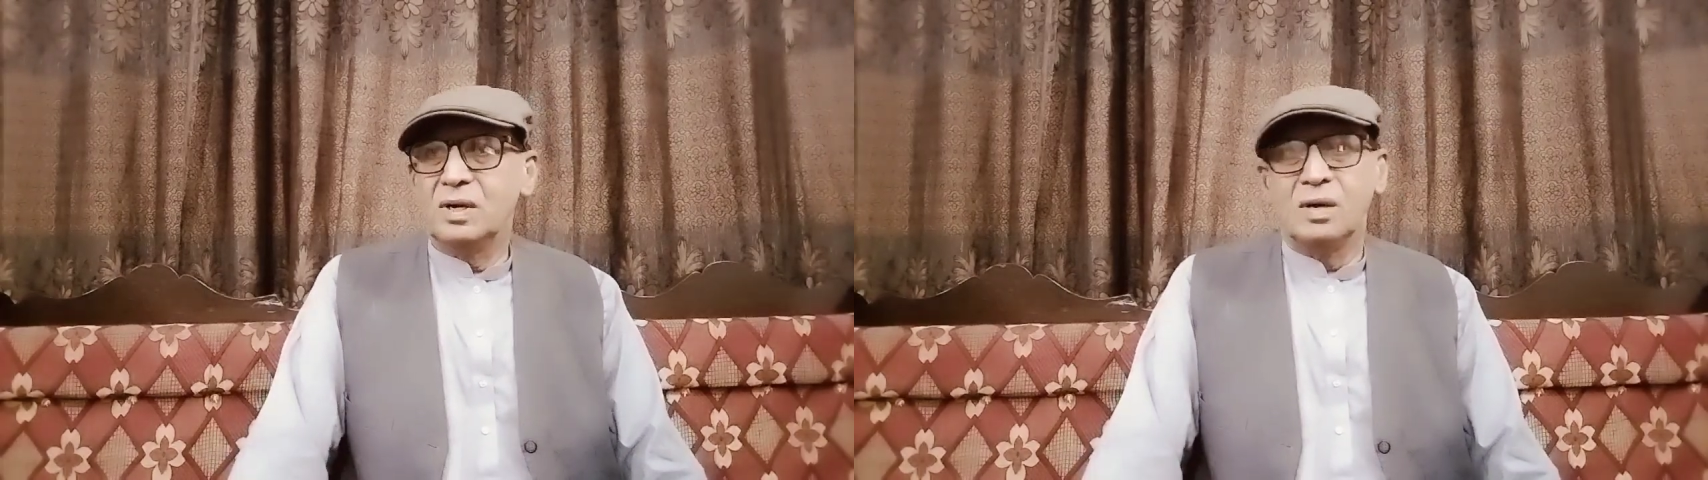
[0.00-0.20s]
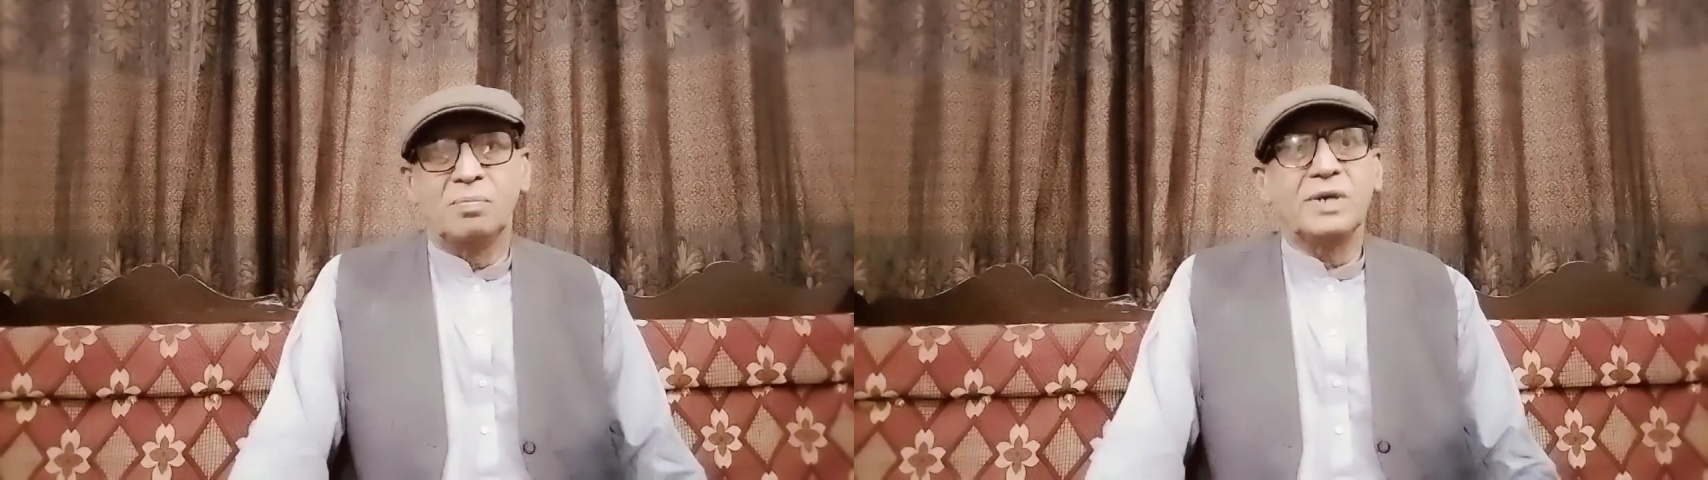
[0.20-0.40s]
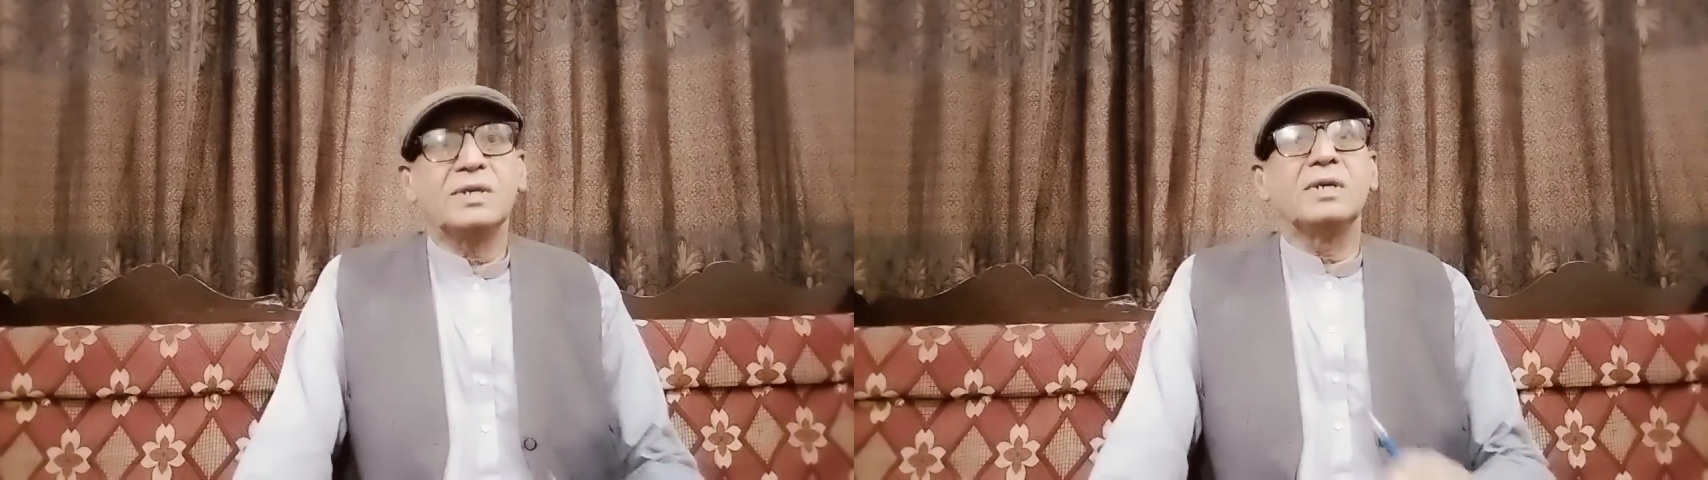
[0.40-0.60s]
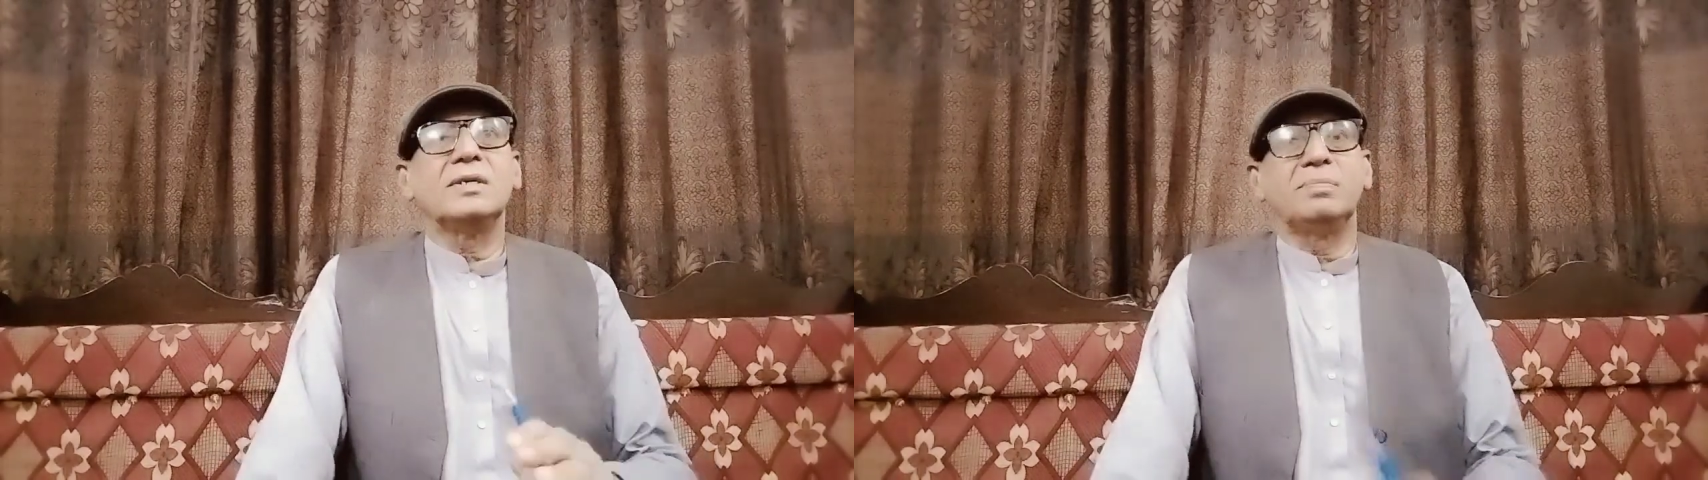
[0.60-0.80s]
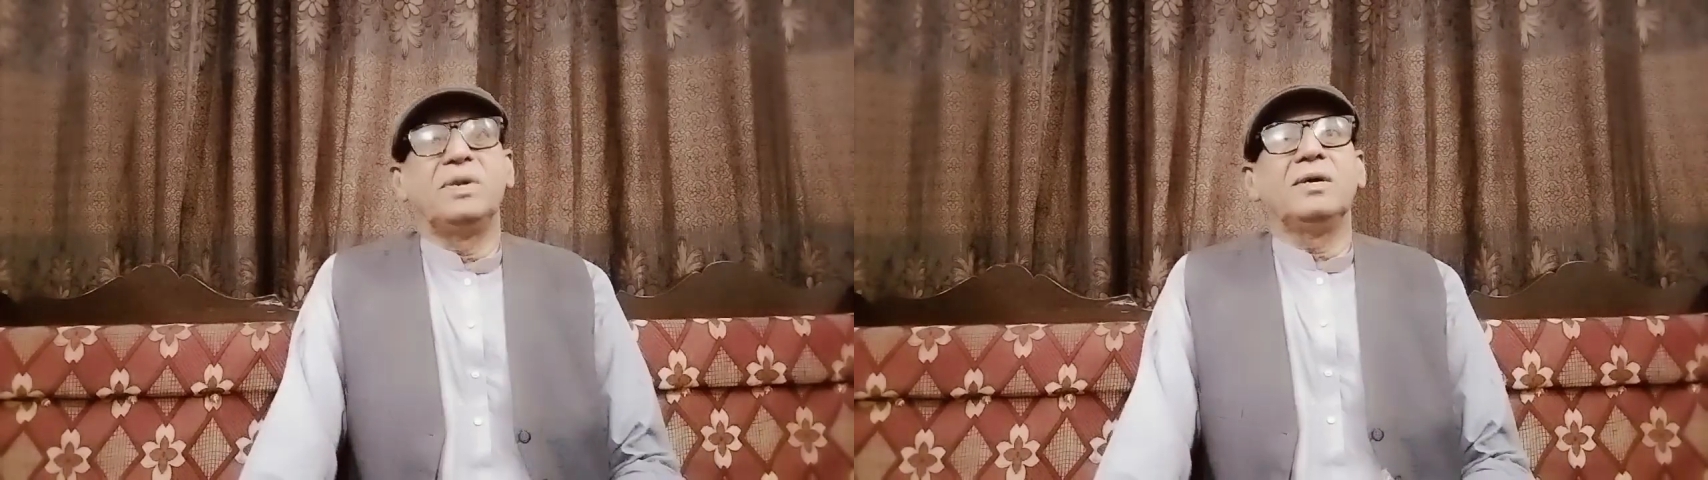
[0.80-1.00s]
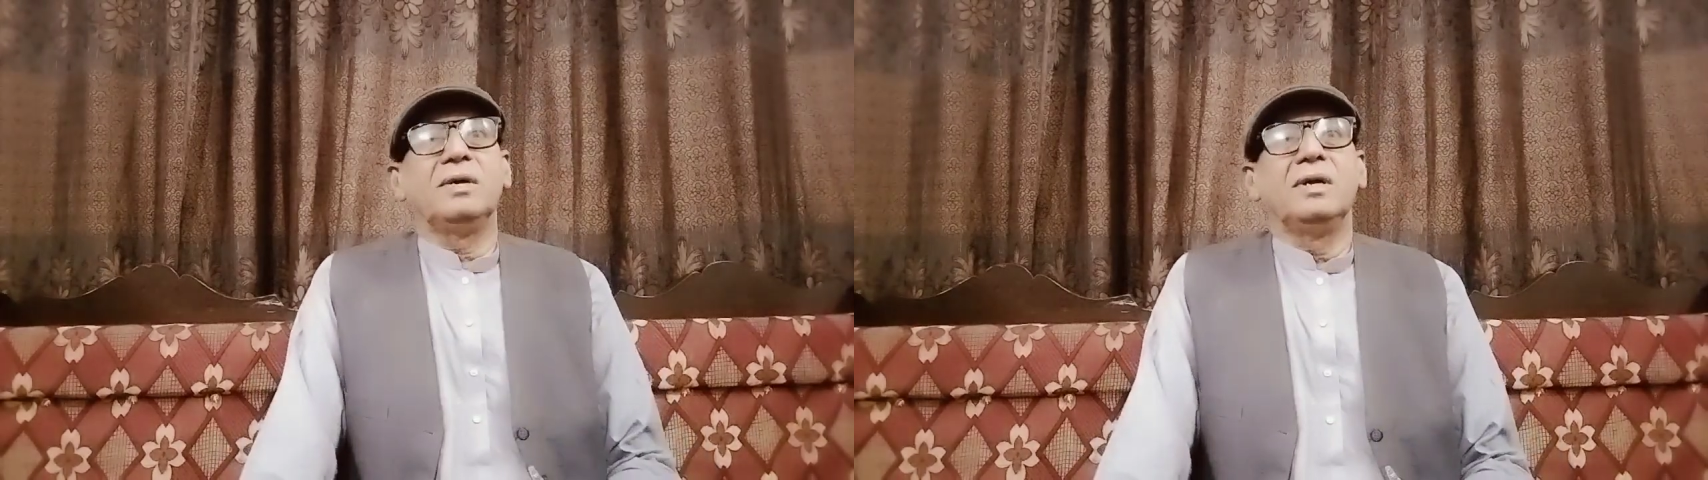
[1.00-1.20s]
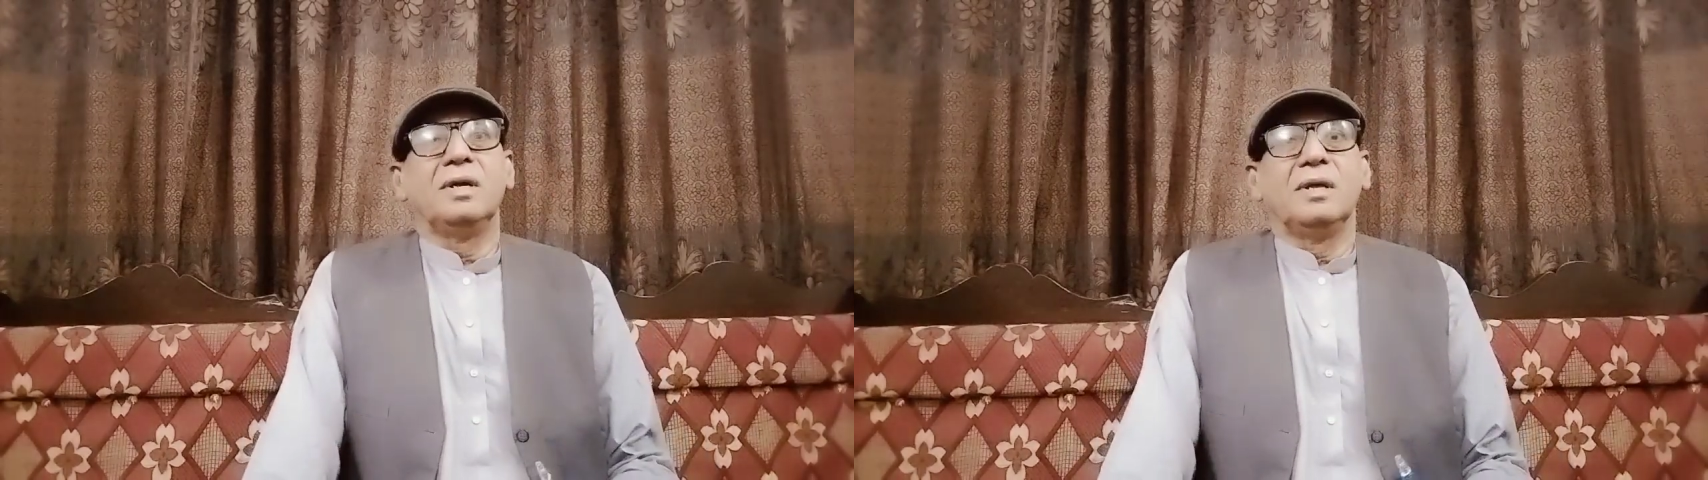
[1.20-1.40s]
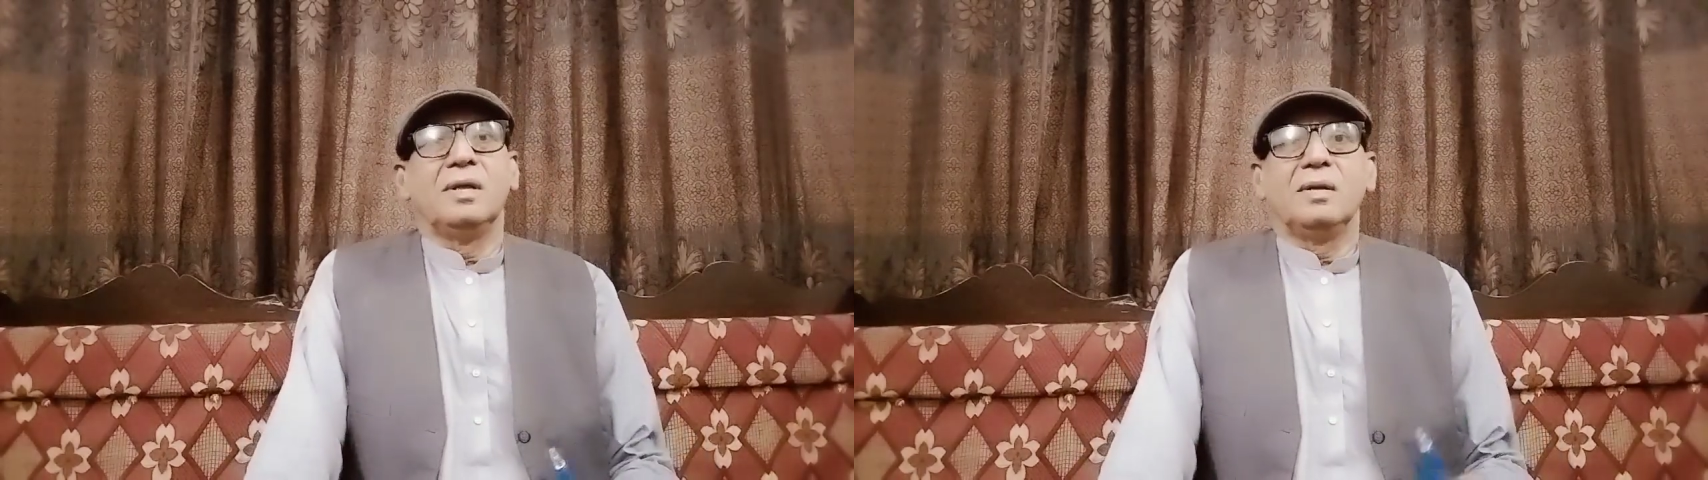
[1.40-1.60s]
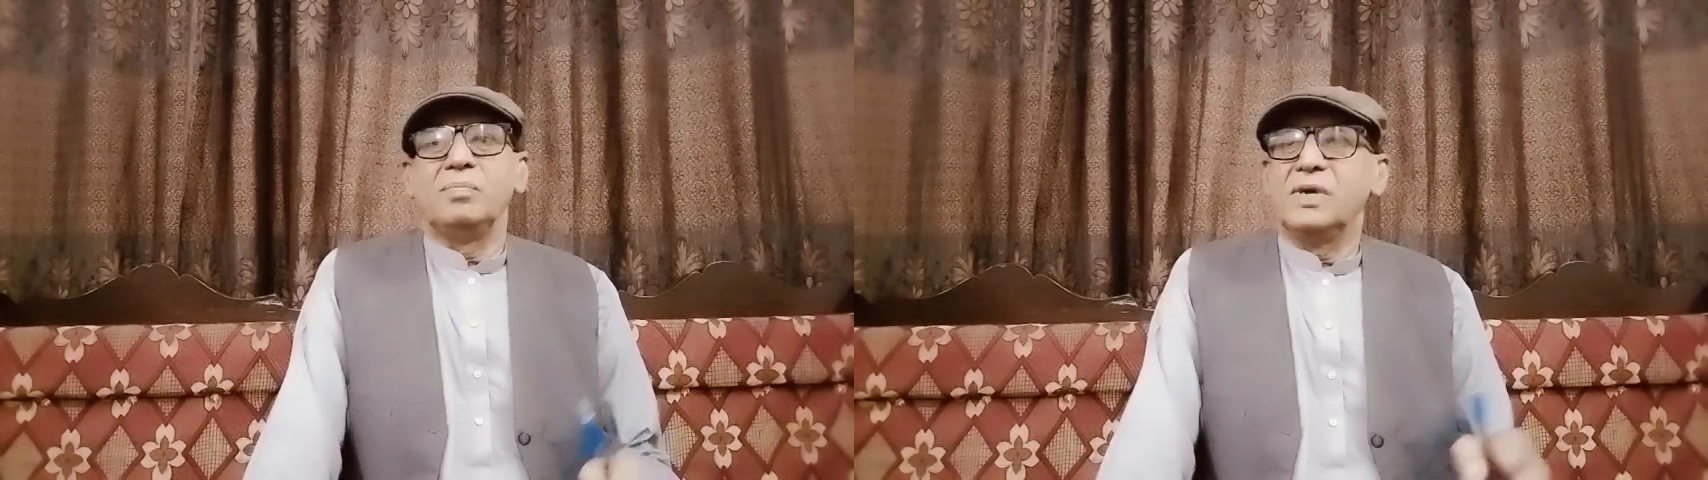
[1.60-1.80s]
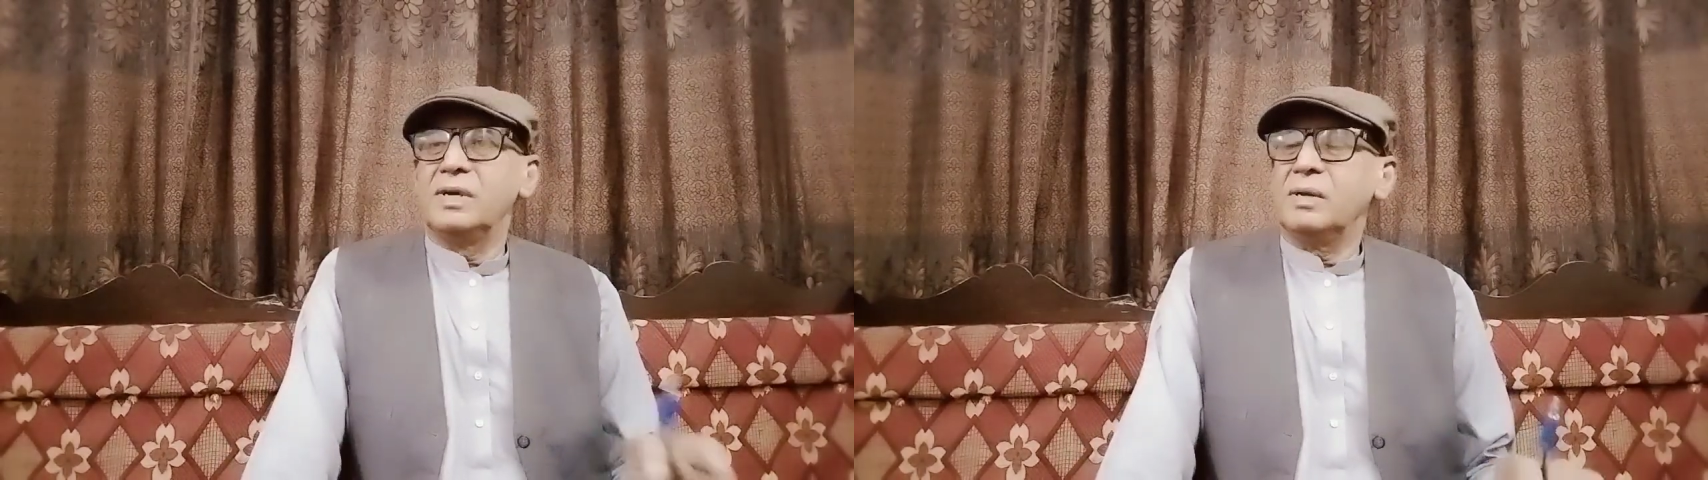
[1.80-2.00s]
but it may
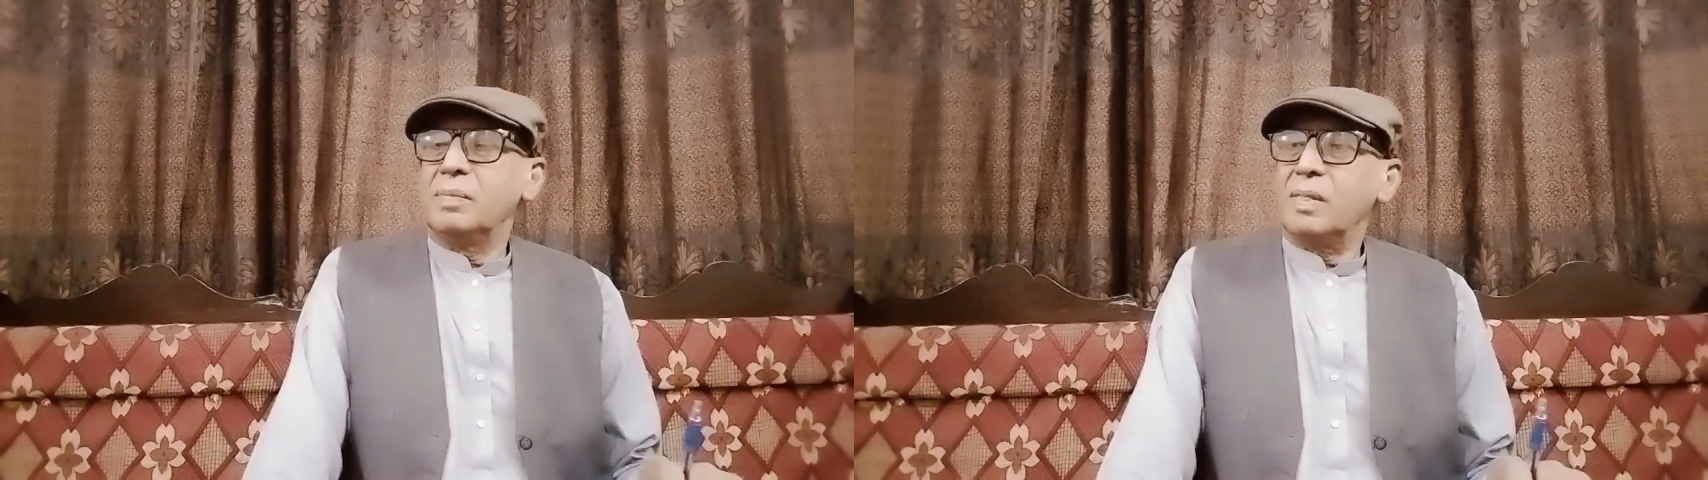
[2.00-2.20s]
be